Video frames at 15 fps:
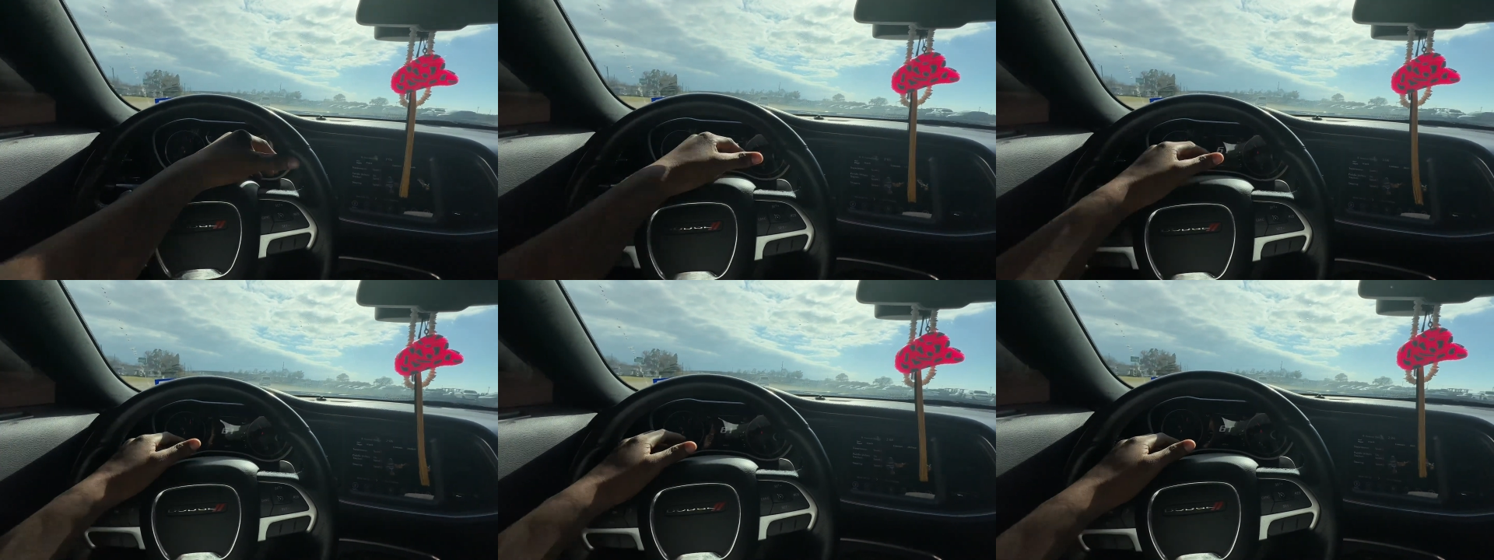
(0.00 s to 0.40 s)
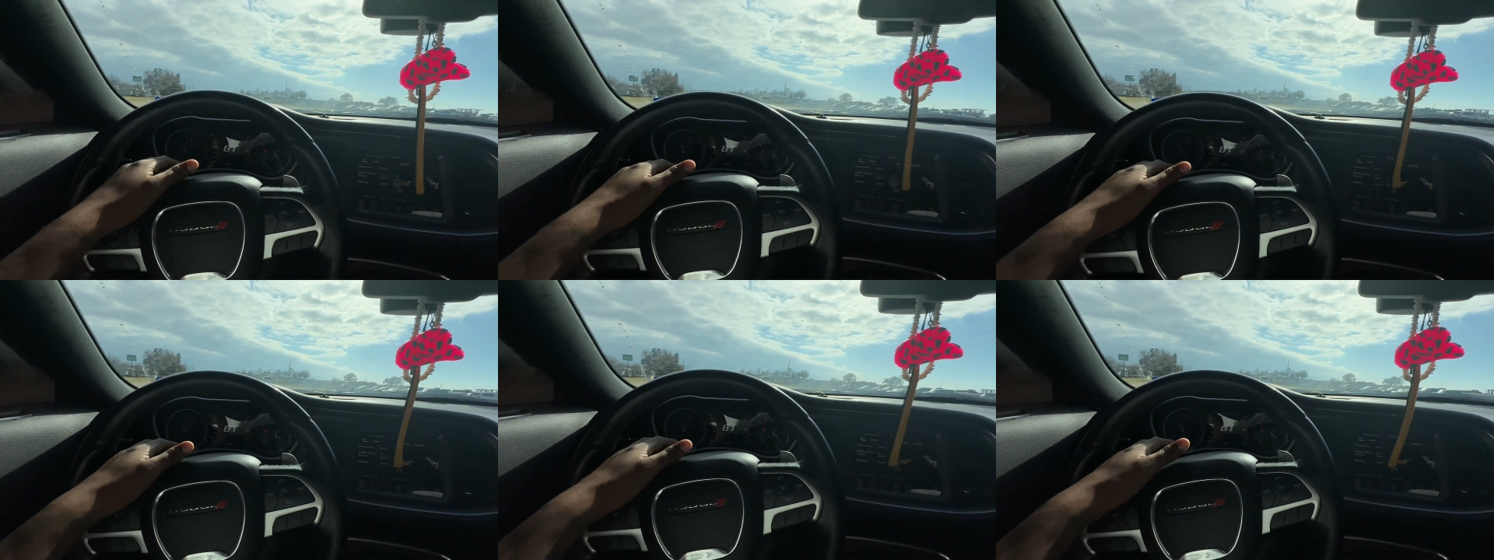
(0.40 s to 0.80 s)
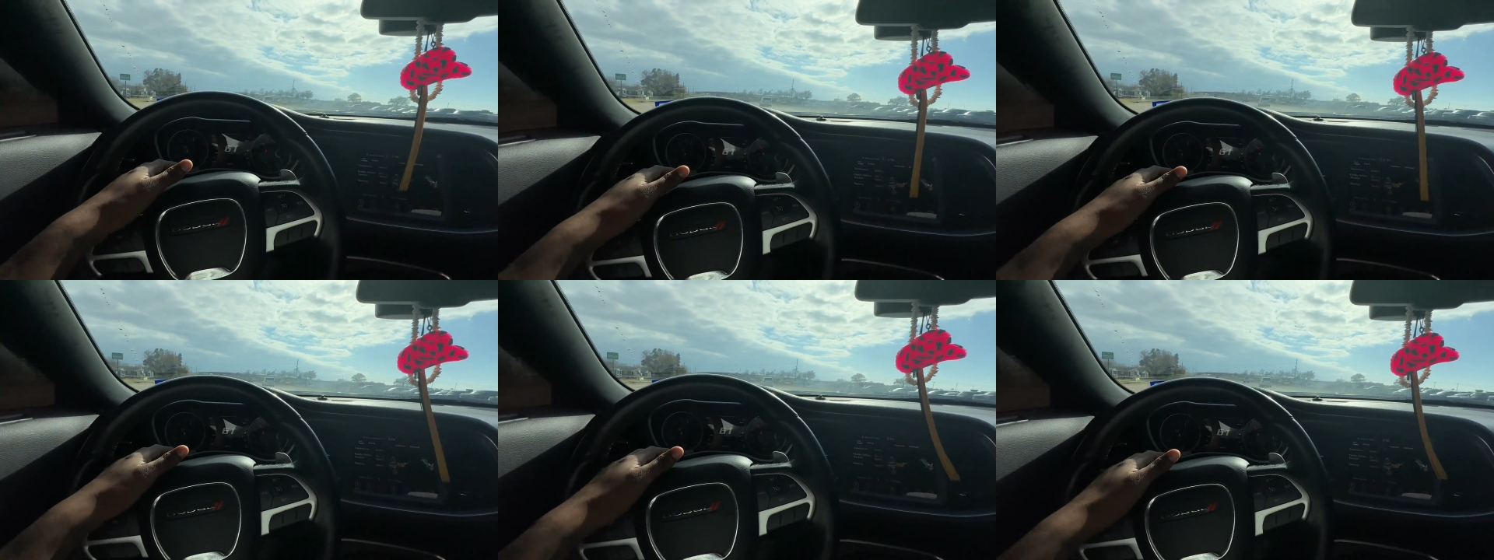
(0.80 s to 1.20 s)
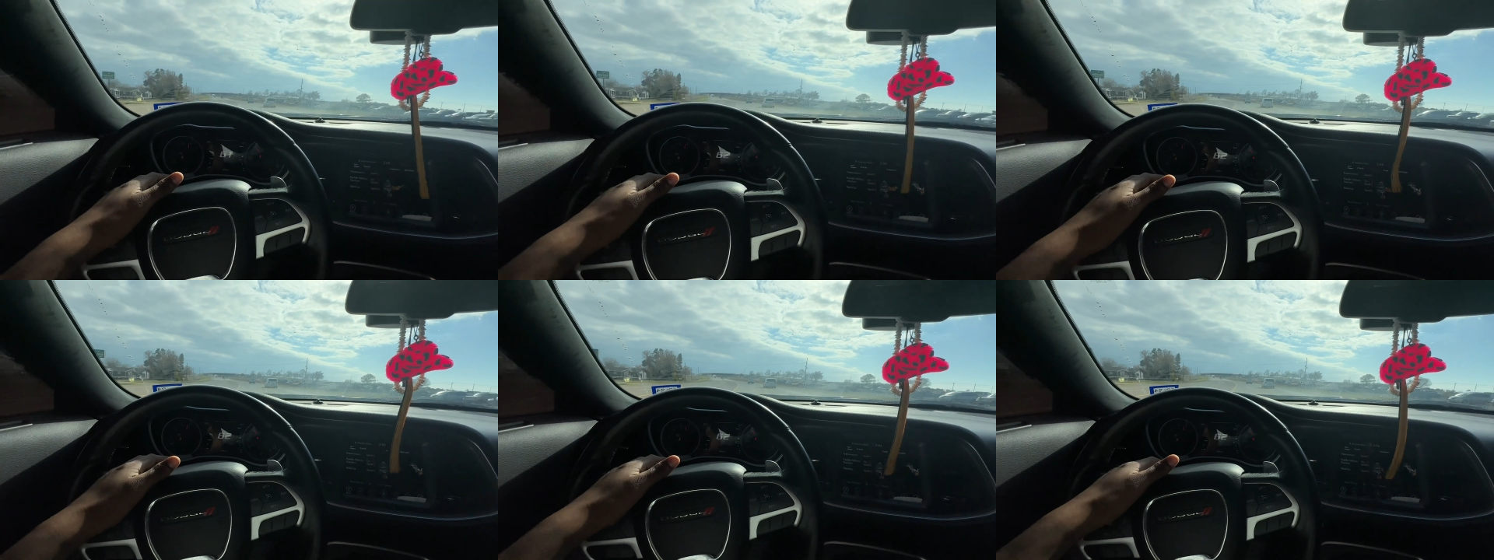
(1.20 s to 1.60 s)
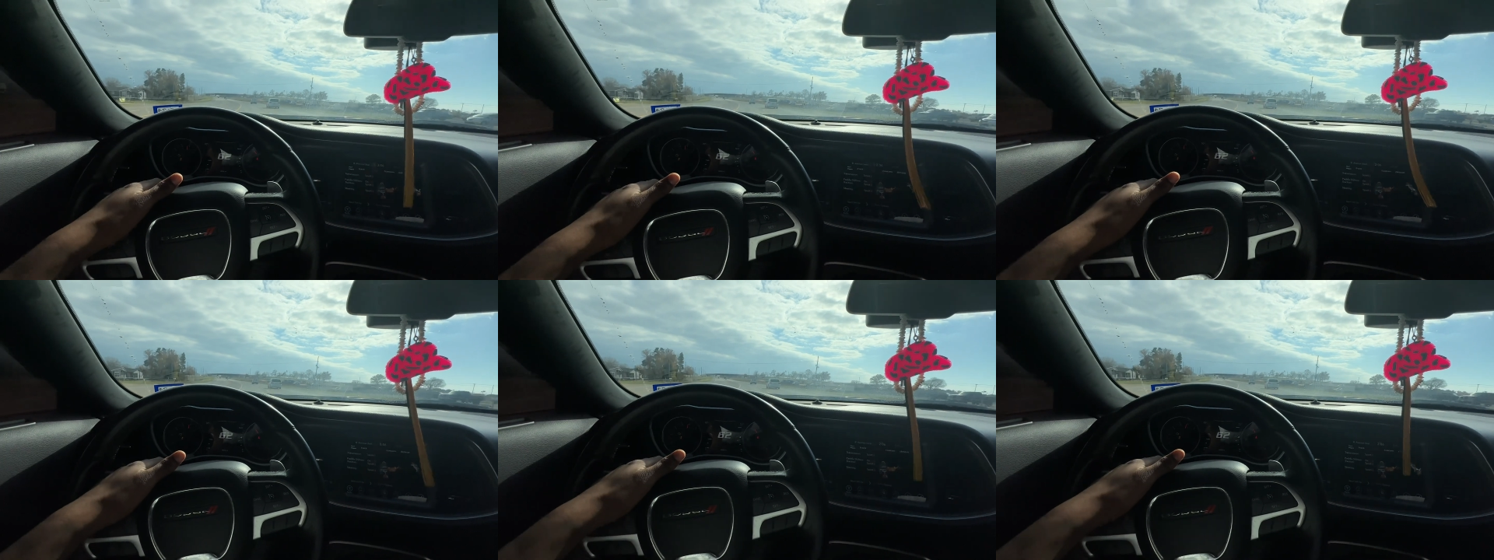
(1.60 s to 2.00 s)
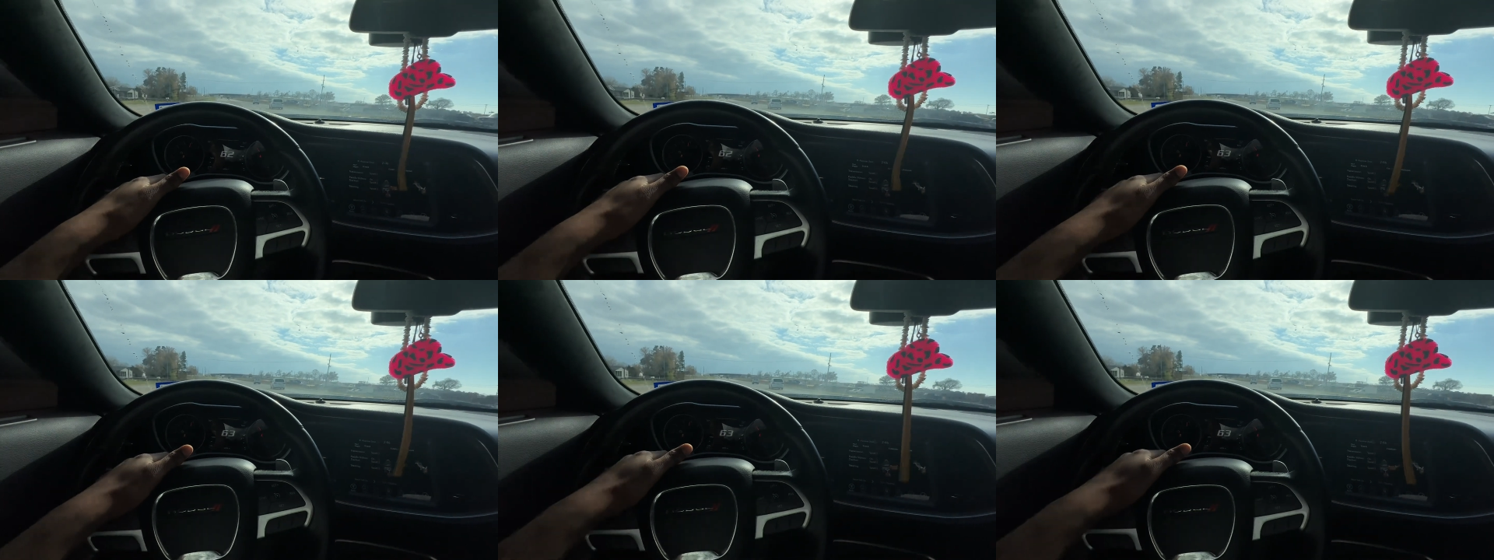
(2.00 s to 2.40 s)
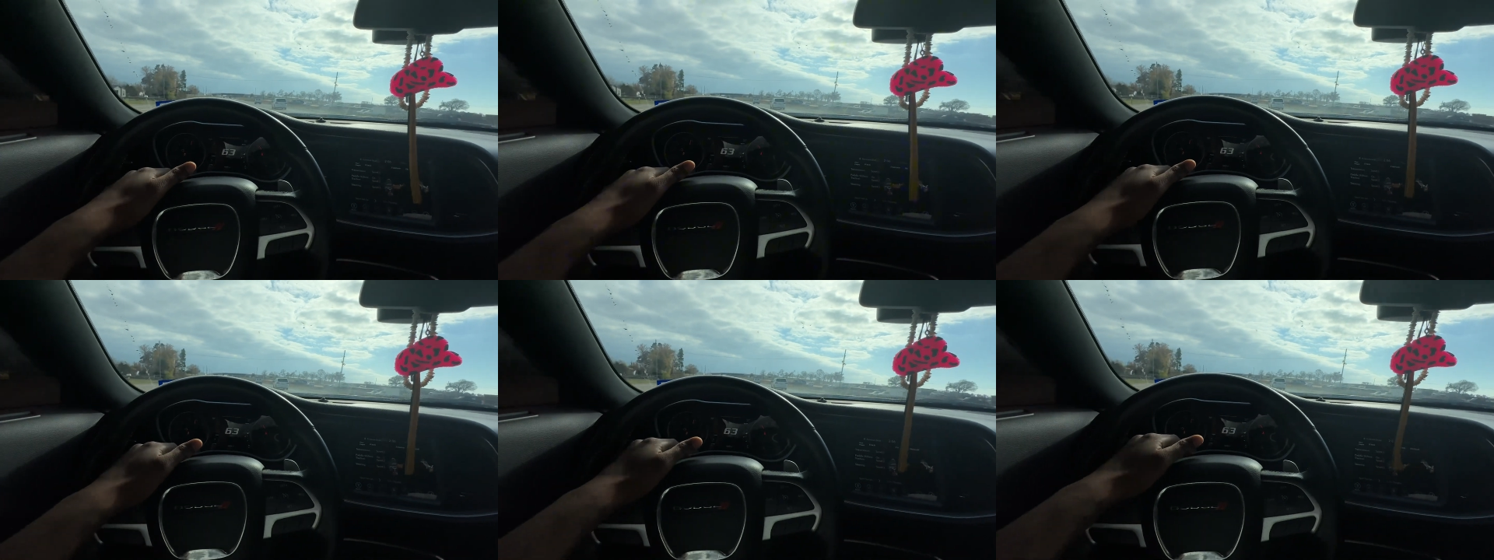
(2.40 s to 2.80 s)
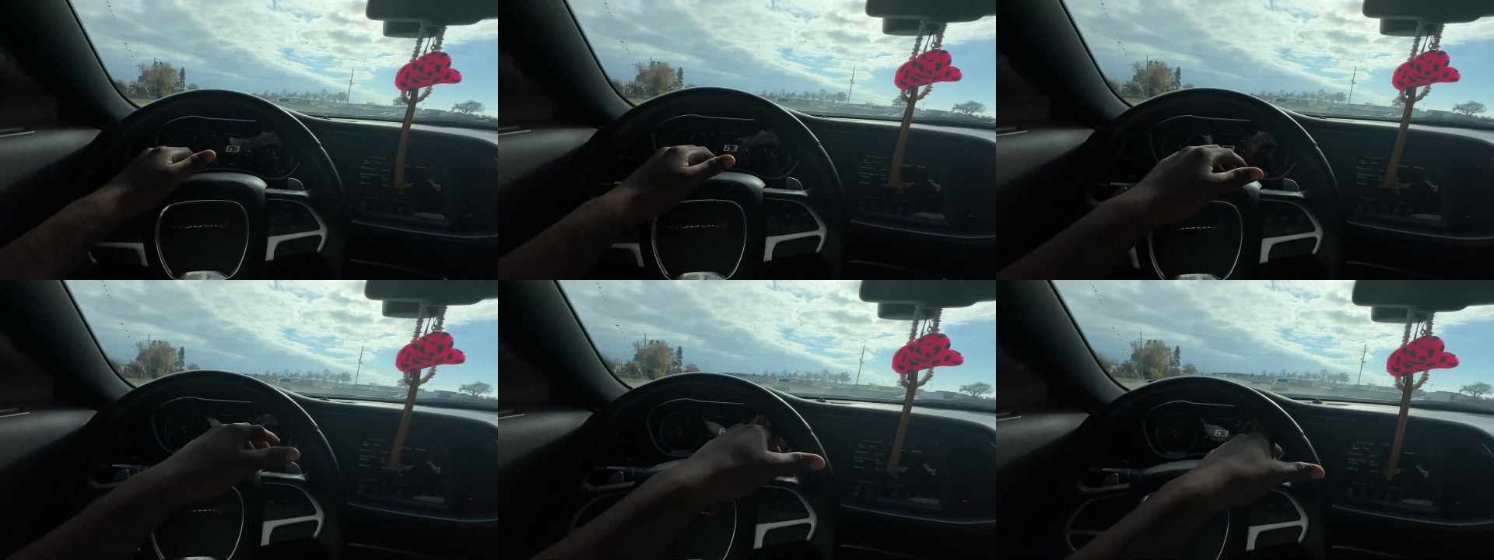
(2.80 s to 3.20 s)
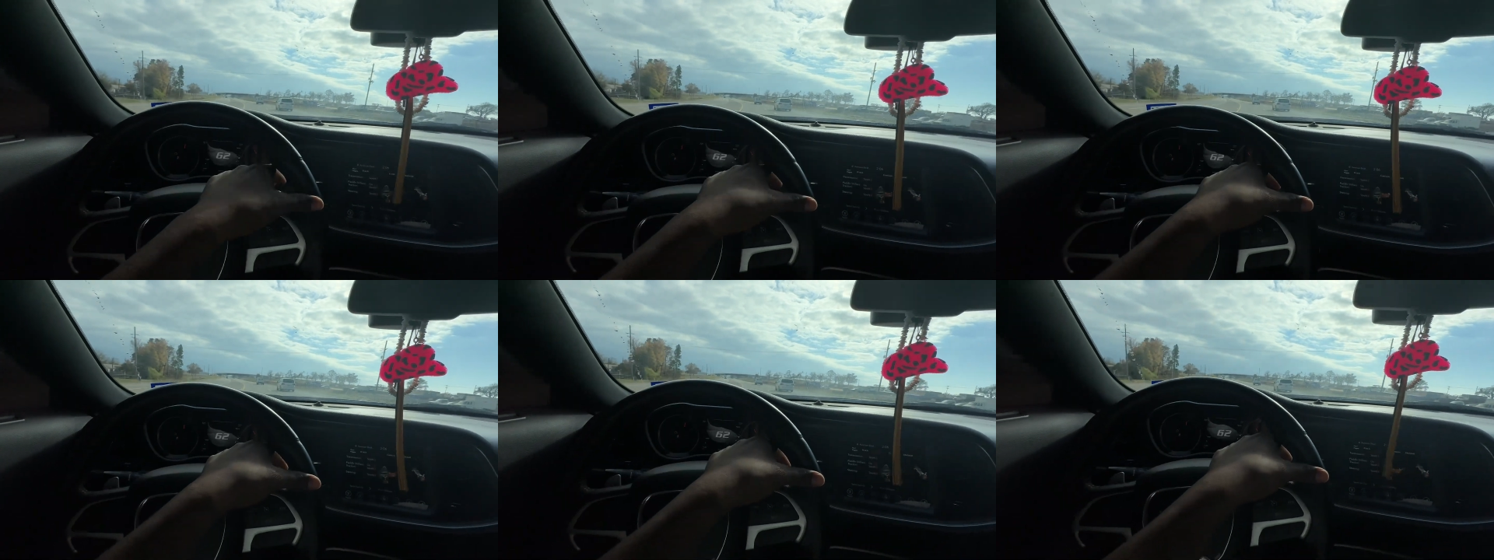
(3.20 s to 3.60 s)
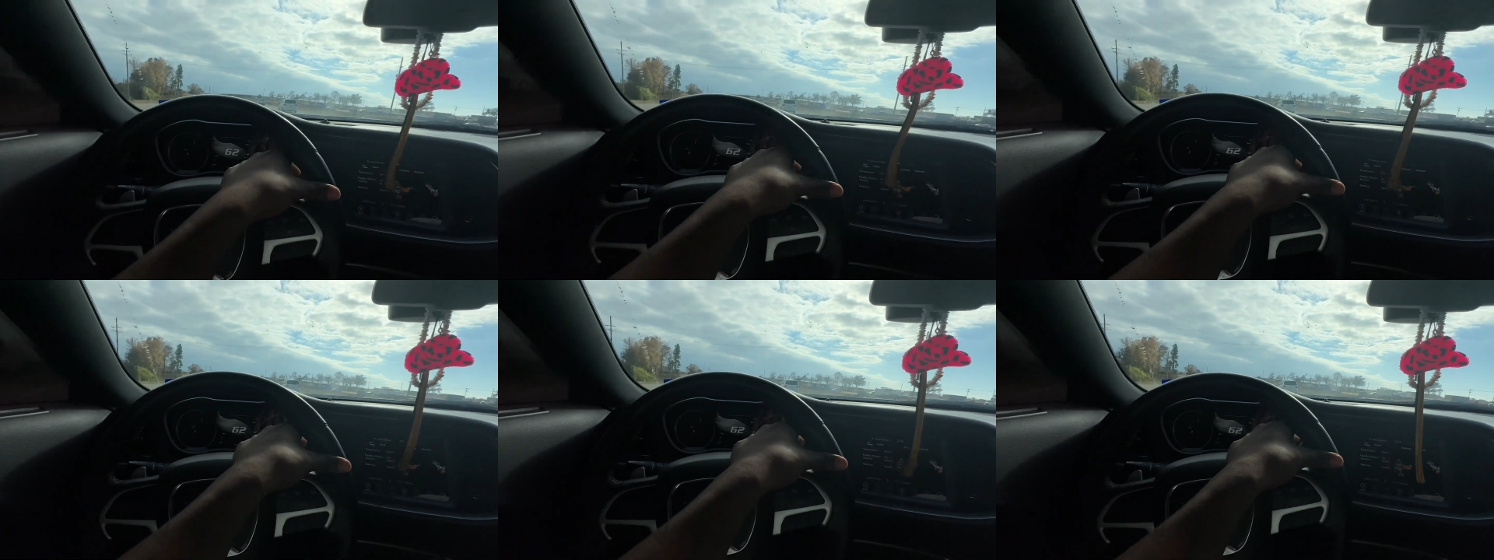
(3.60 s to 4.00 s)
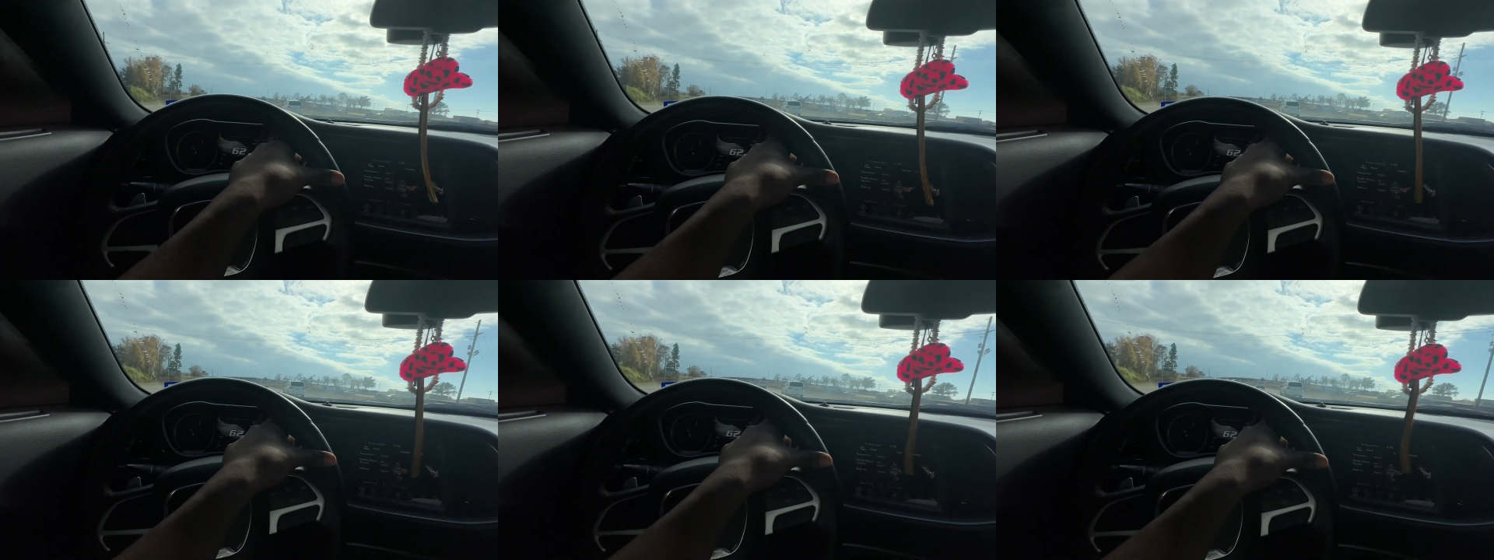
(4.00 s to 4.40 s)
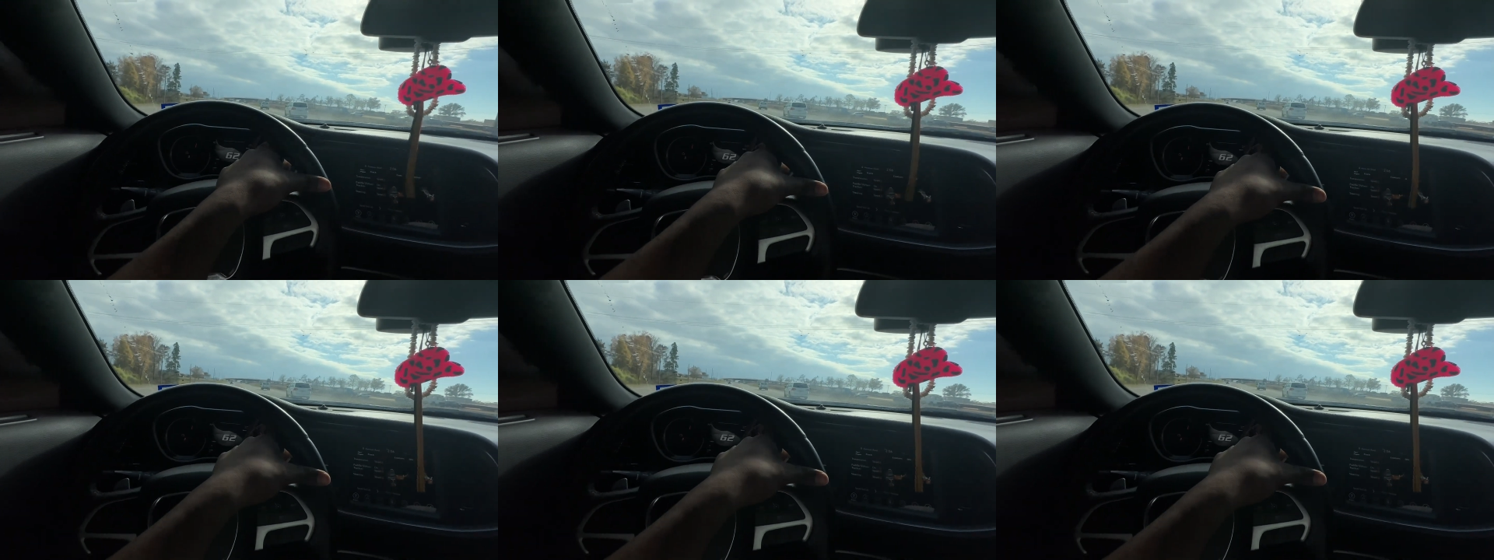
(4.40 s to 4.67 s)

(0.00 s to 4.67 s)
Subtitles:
No face is visible, so there are no lips to read.